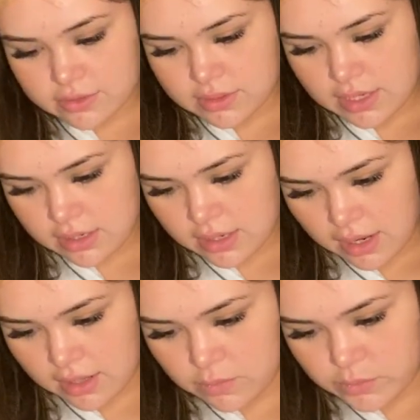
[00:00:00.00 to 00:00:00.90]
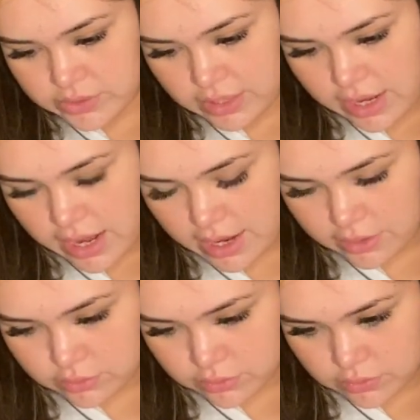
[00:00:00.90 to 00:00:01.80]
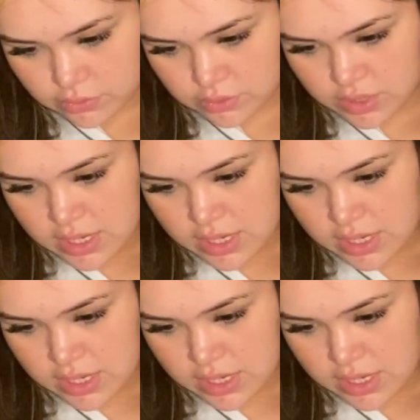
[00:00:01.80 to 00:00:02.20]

Terra 100% natural